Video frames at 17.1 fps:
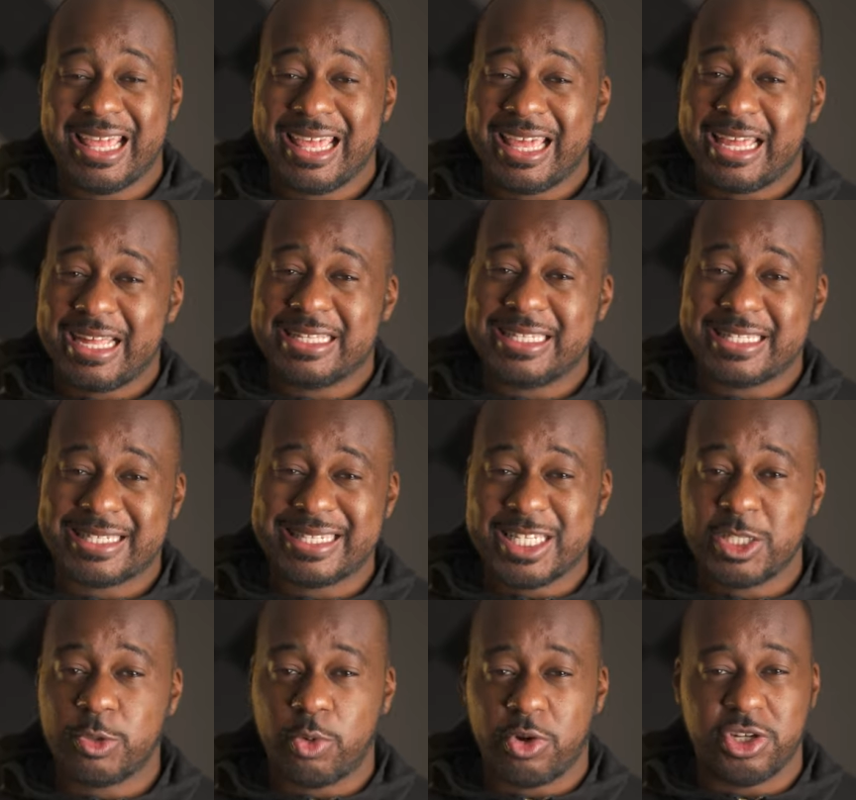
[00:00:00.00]
And
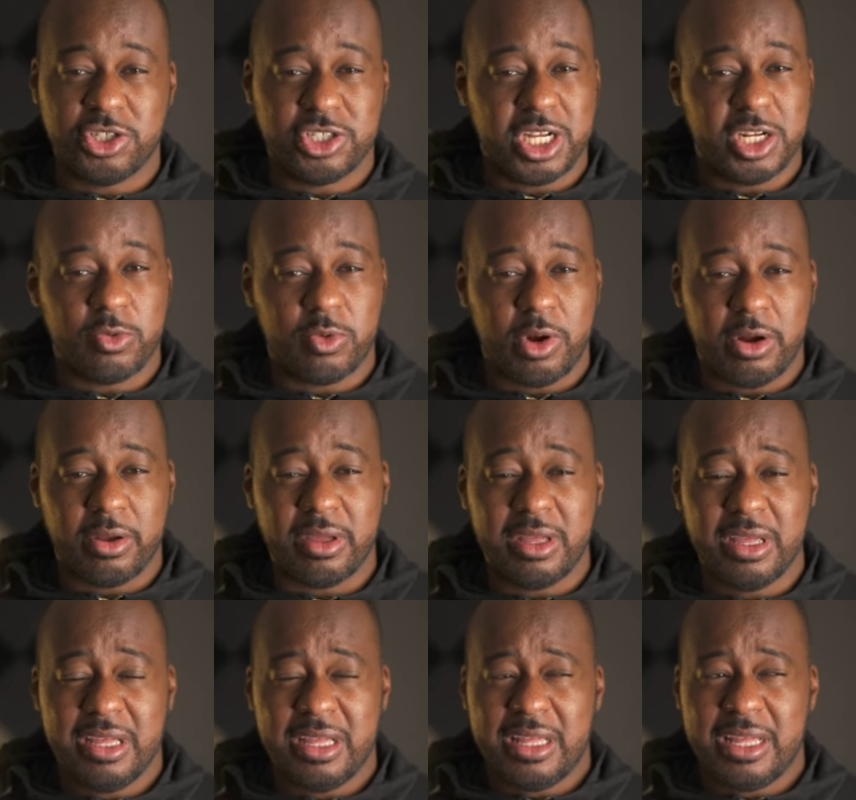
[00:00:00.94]
since we're in
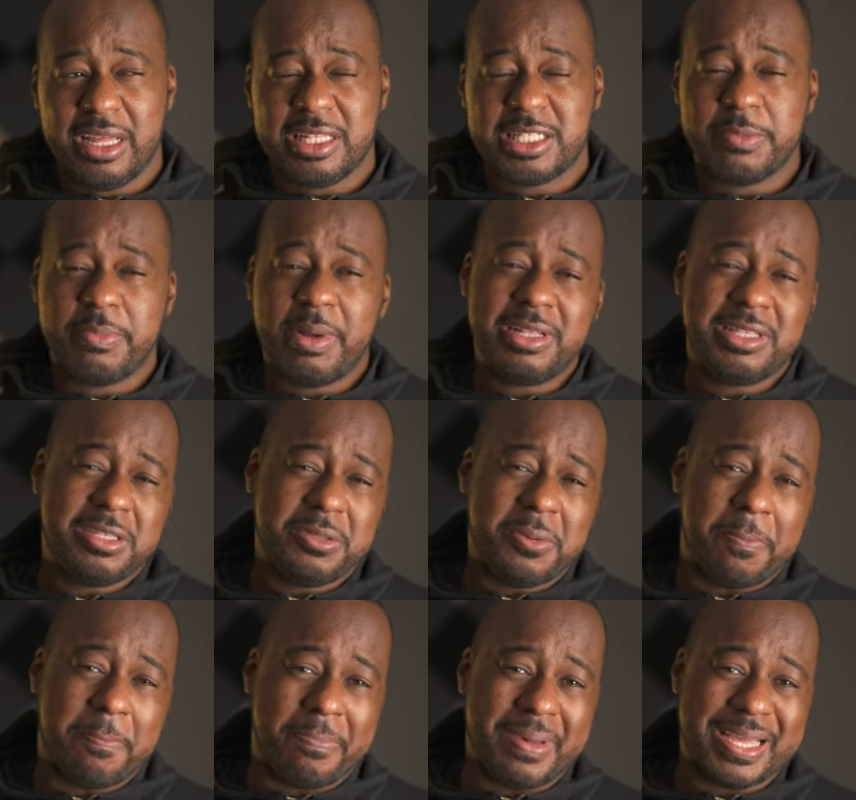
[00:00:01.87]
January, it's about
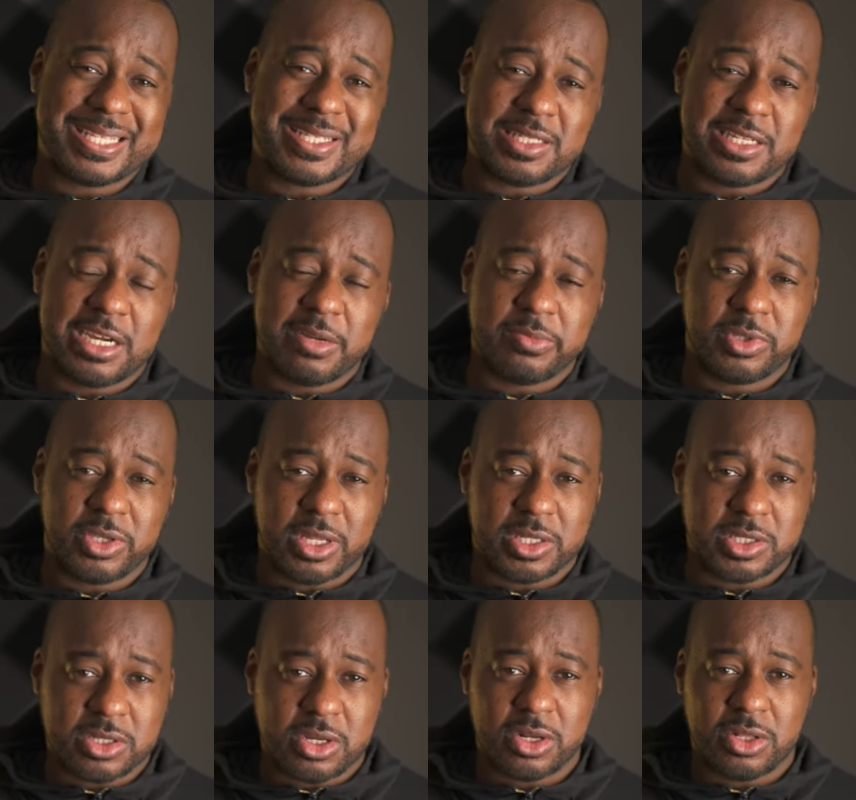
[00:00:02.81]
the best time to
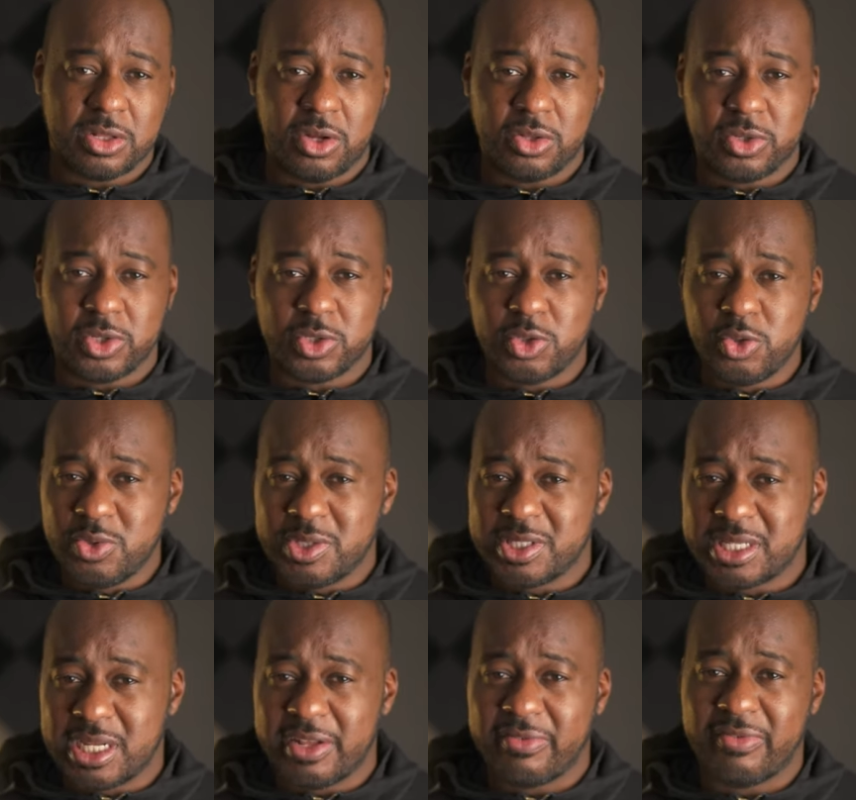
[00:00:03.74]
get started on the new
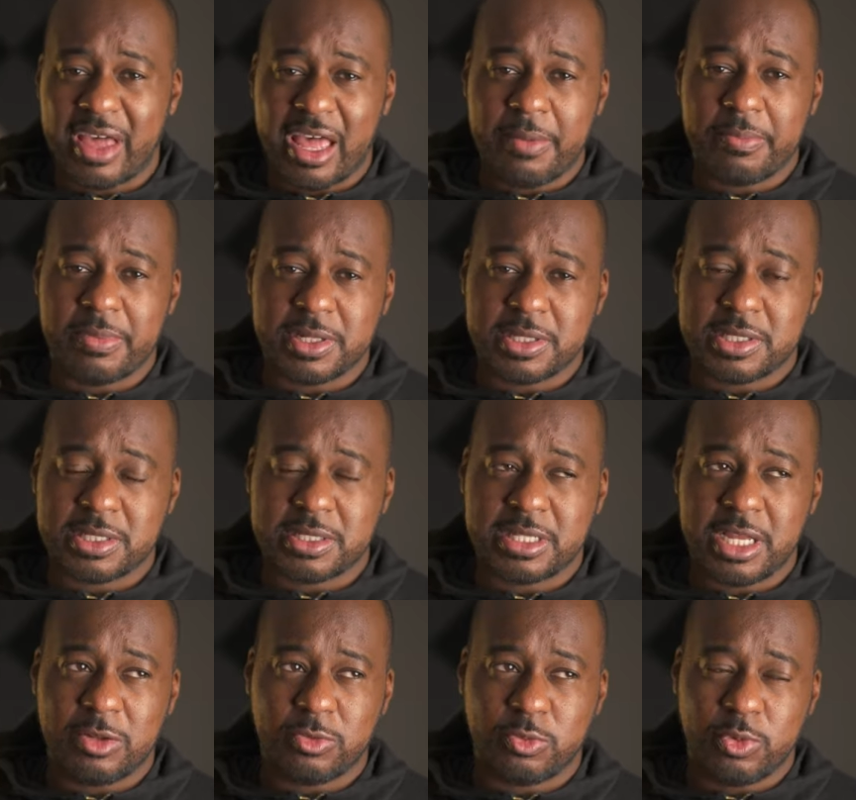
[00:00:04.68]
set of habits
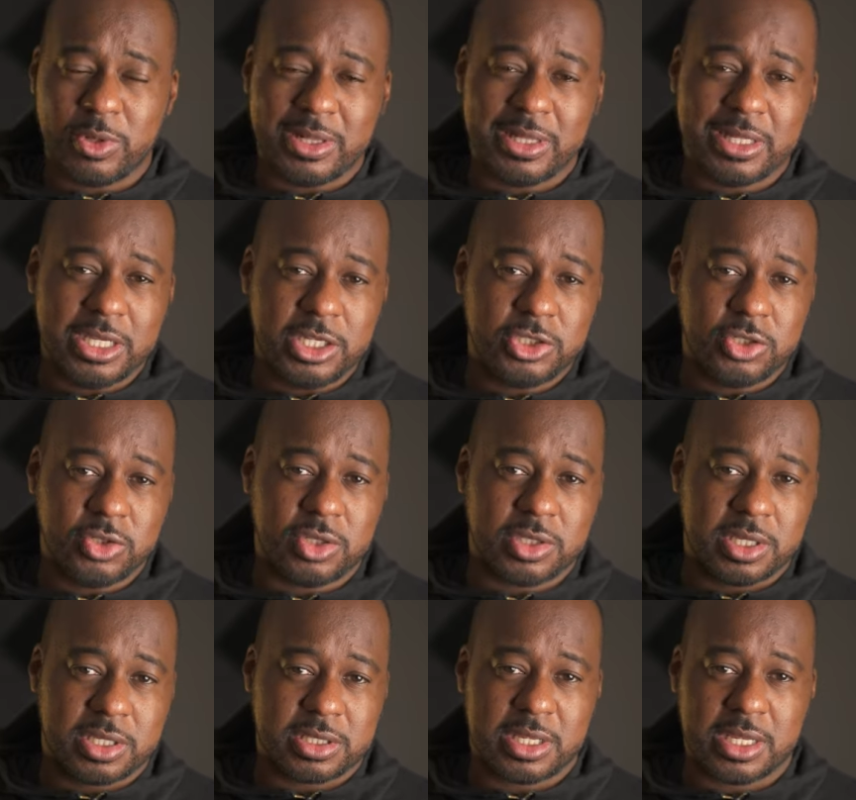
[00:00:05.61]
that will lead you to
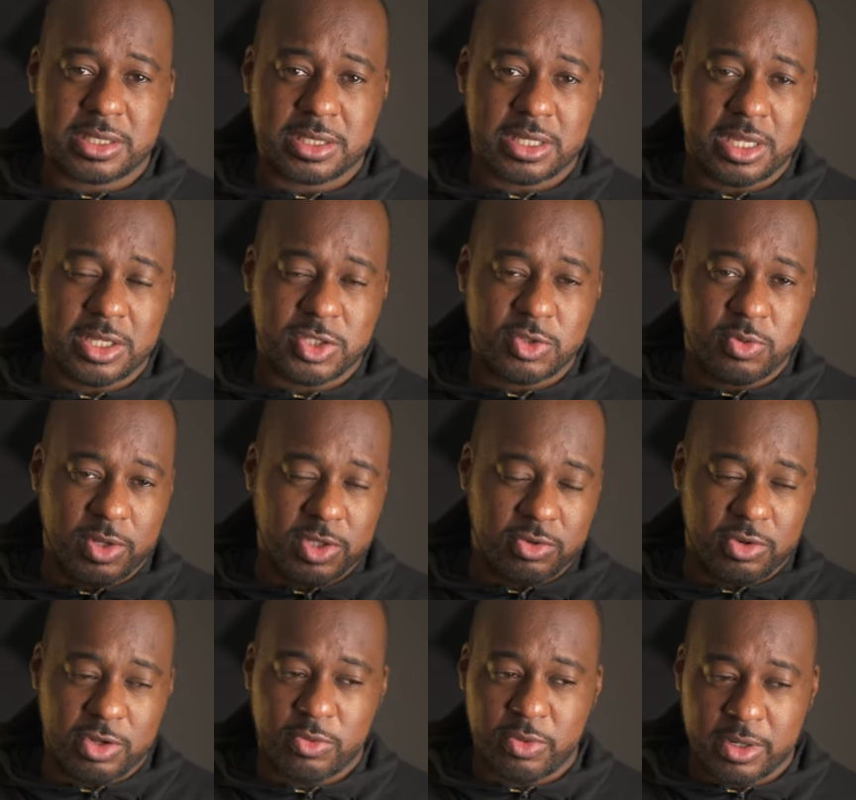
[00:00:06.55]
success in
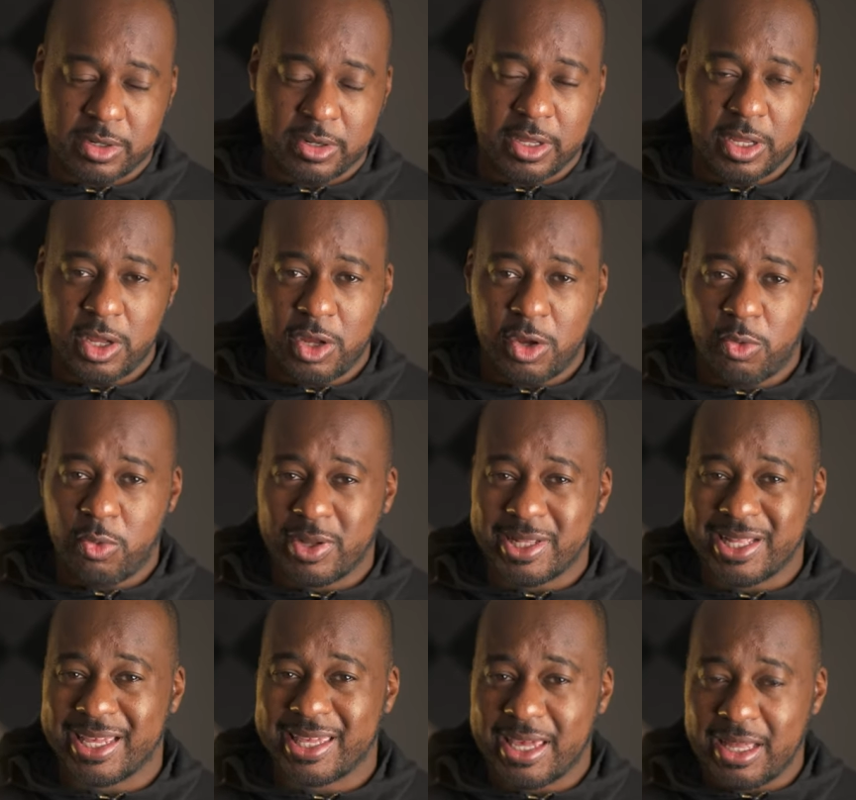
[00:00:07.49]
2021.
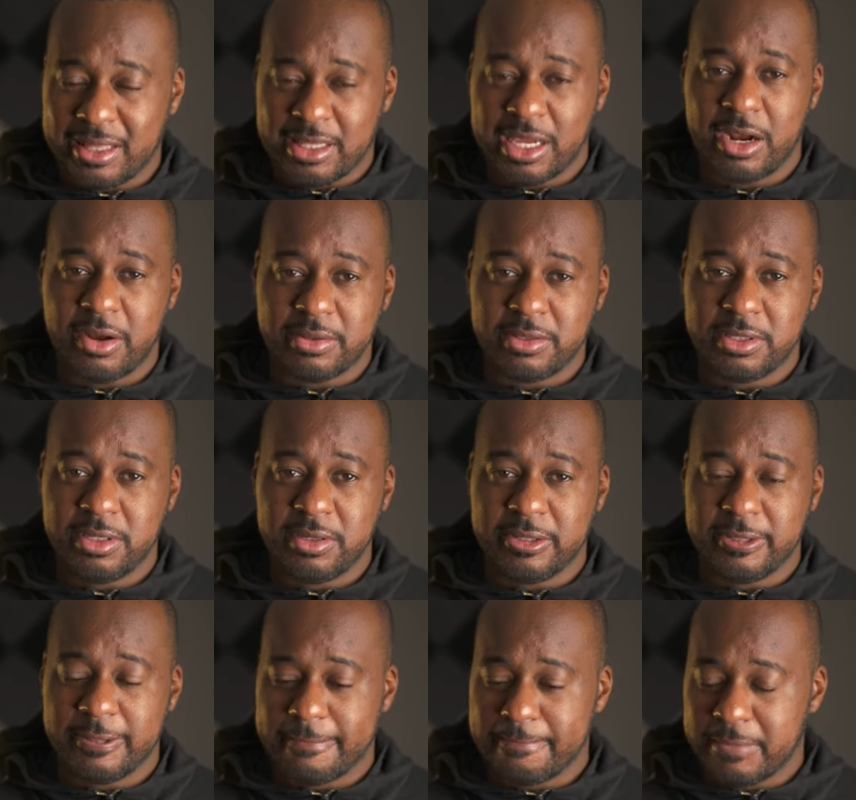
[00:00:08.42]
While I can't guarantee
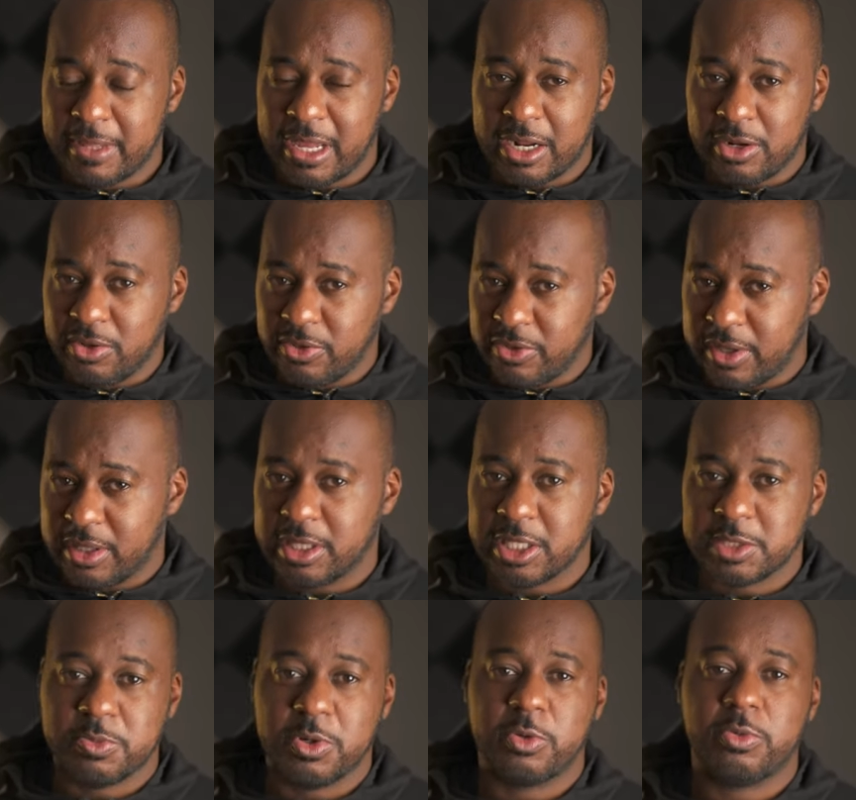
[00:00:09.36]
it, I don't think
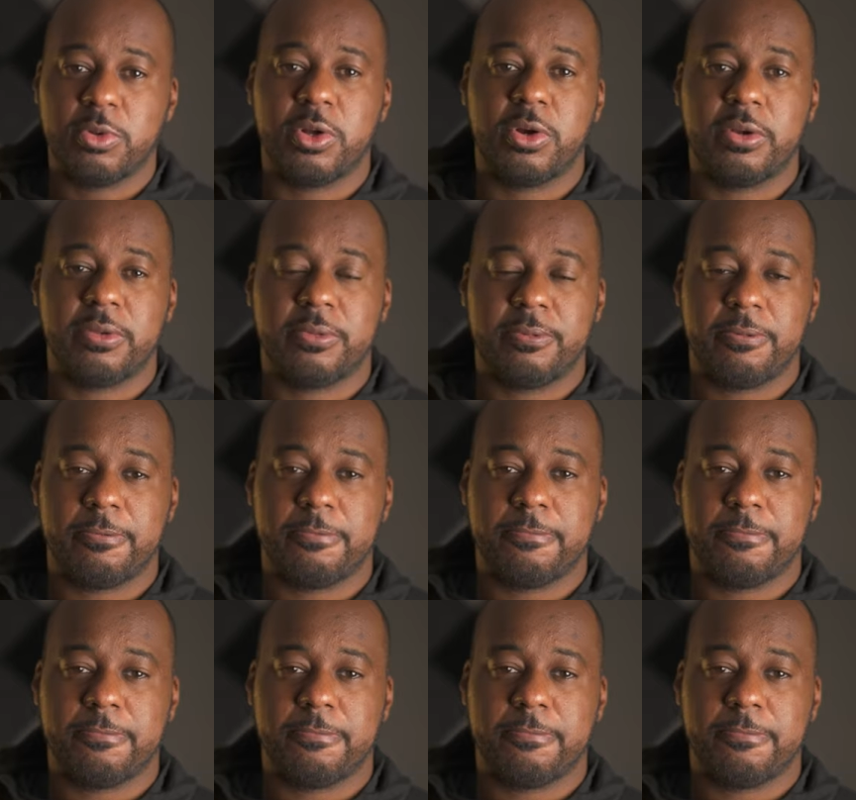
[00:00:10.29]
this book will hurt.